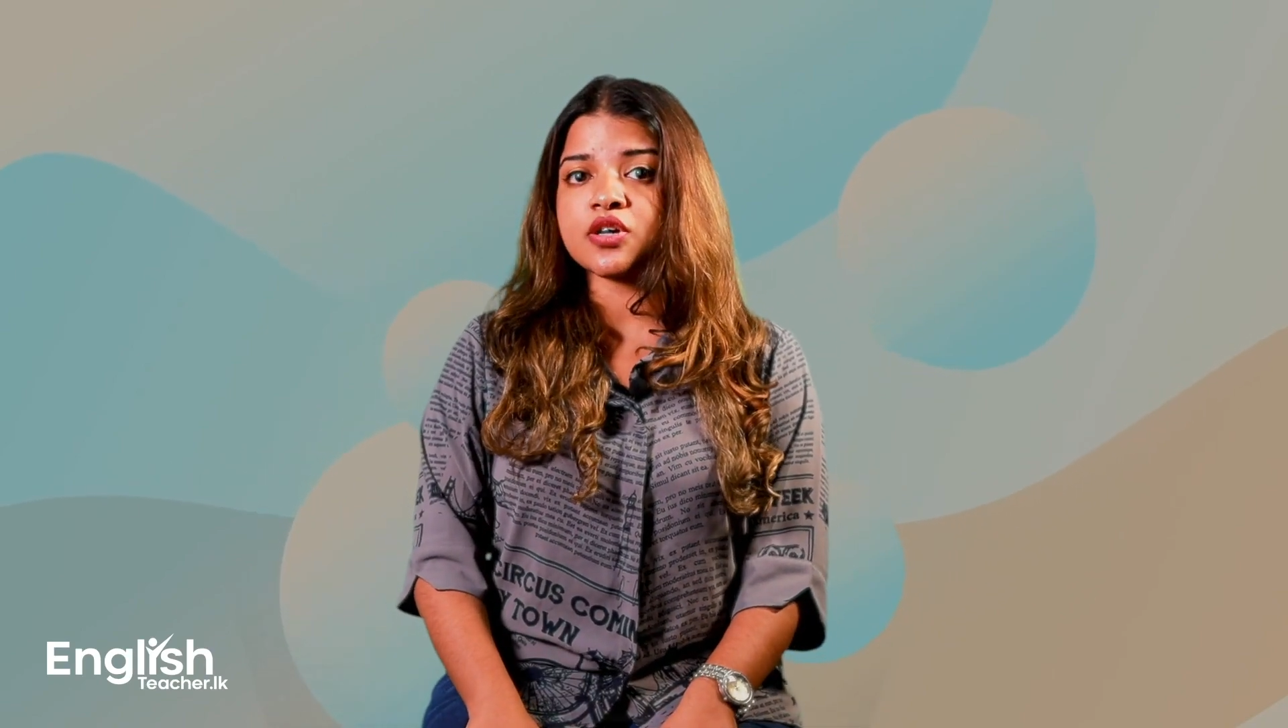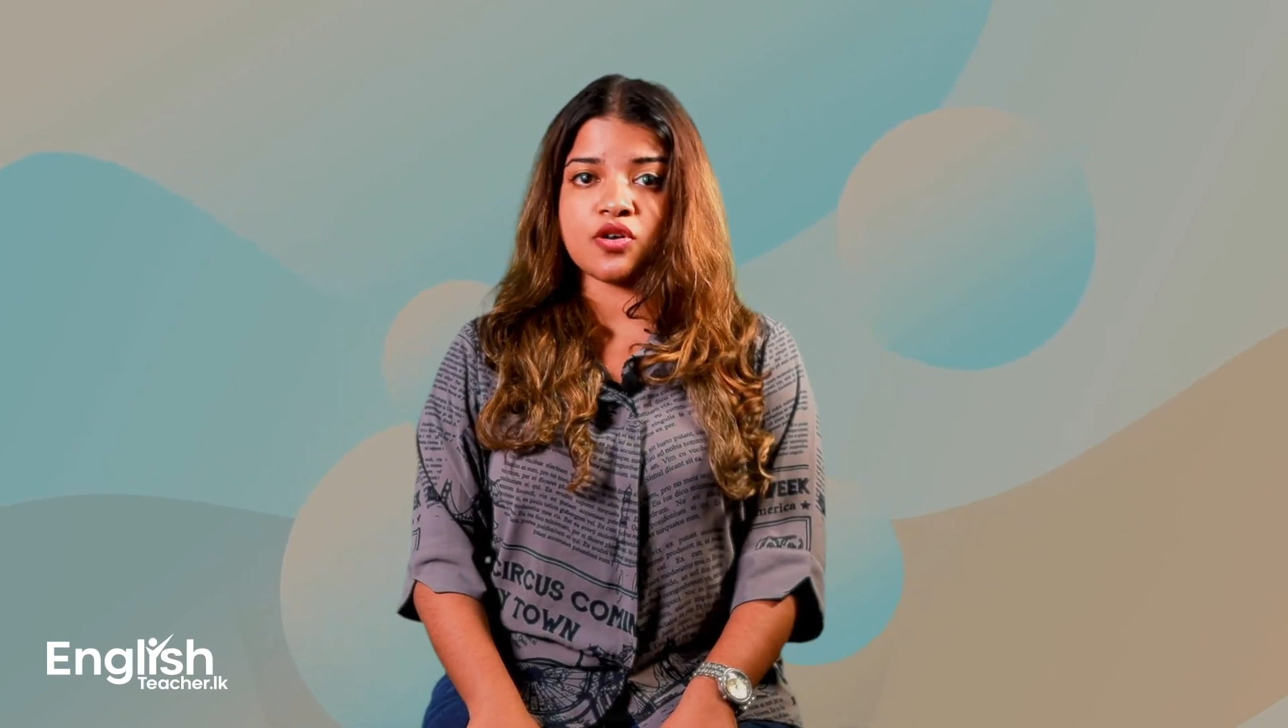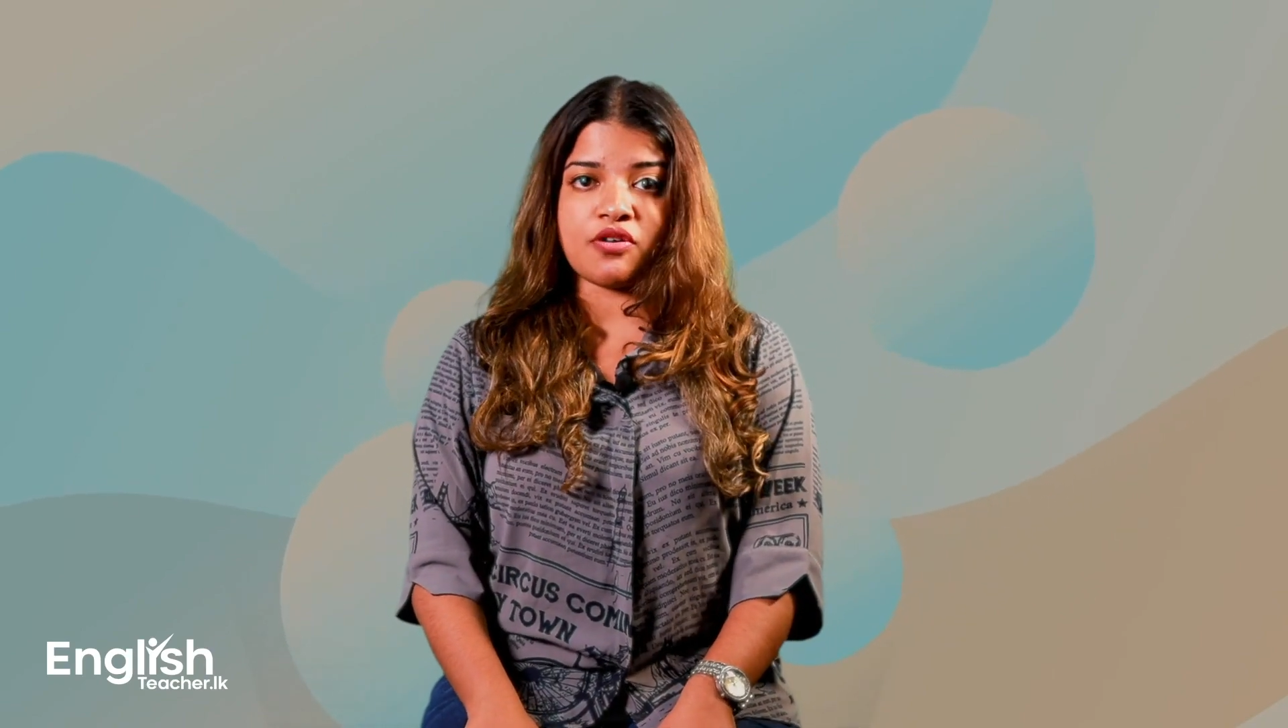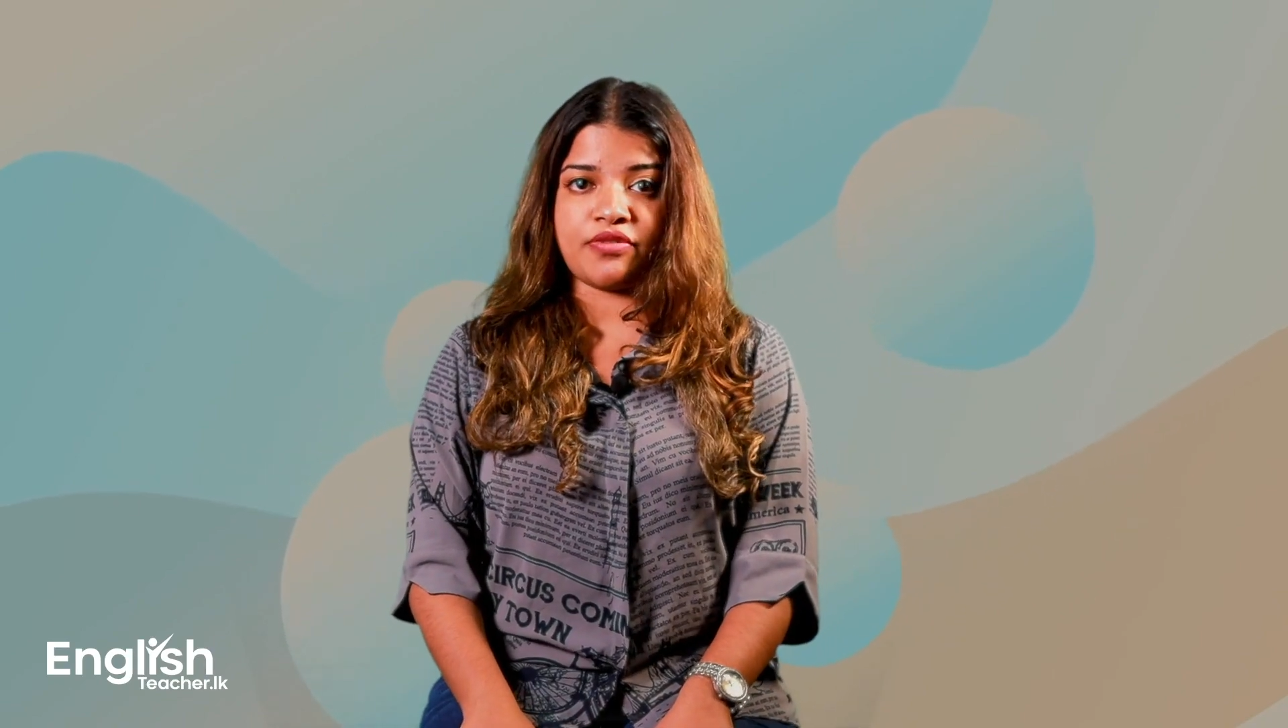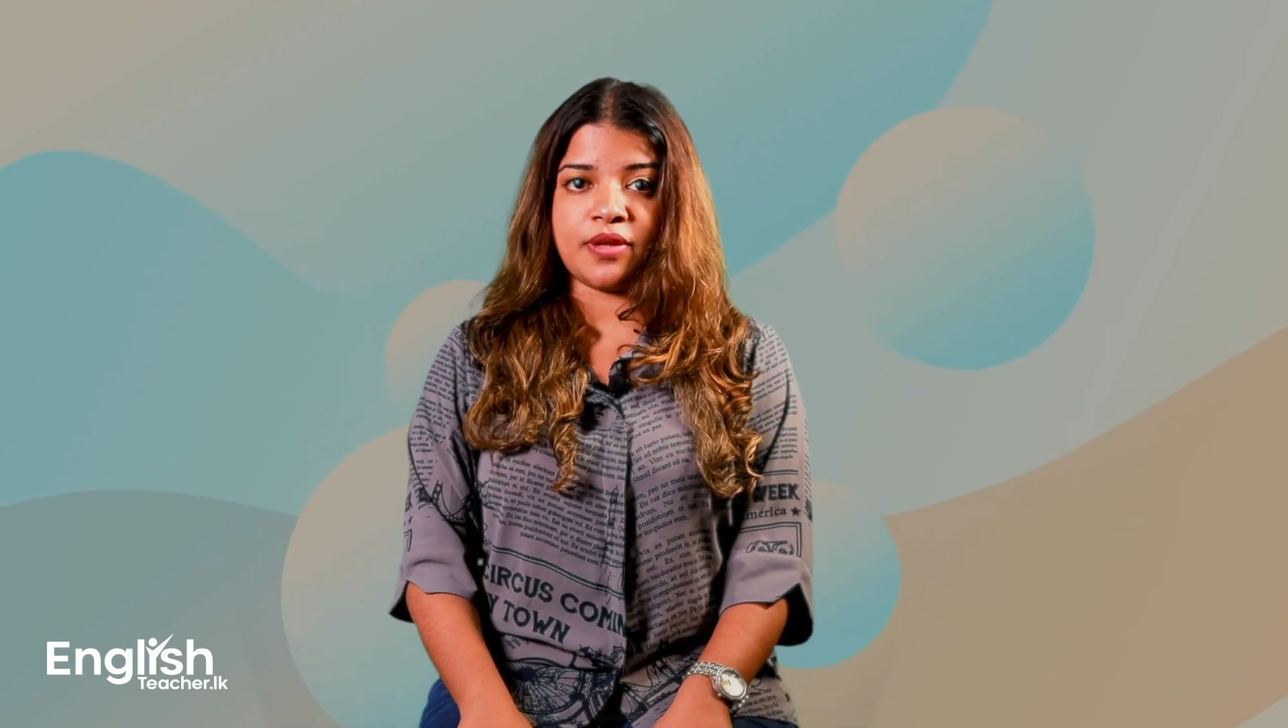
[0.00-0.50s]

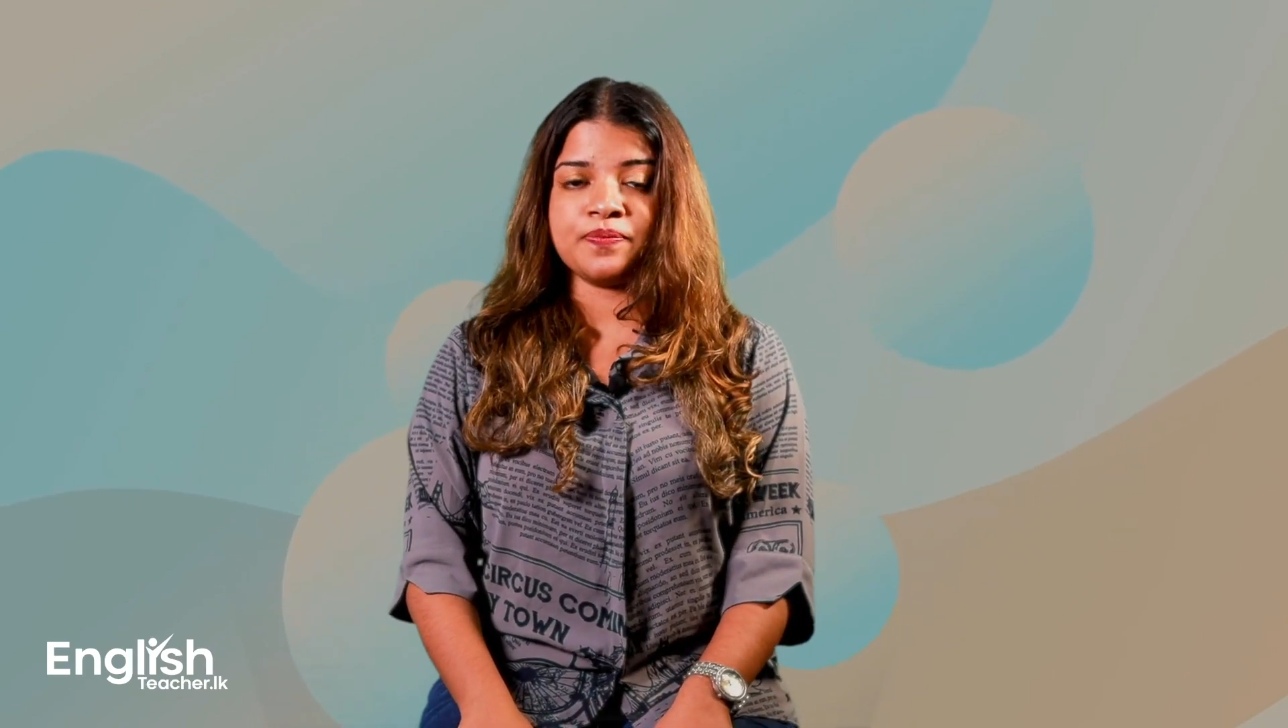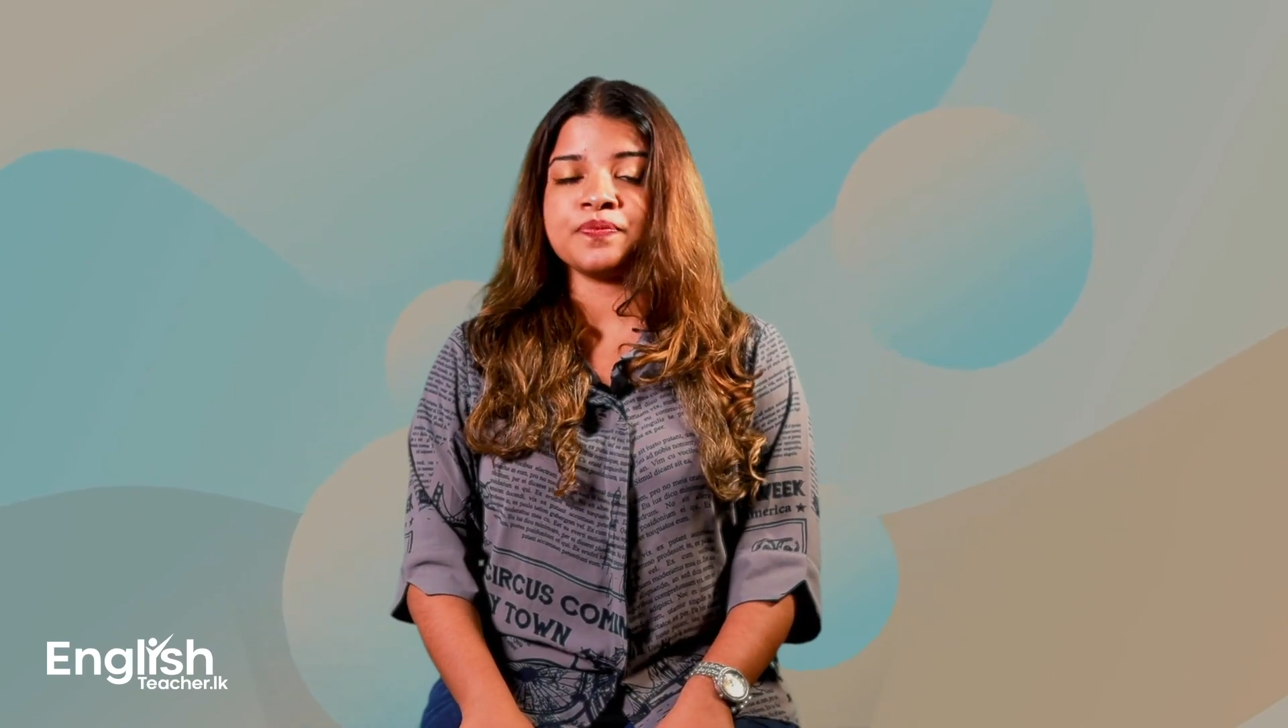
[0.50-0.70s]
coffee.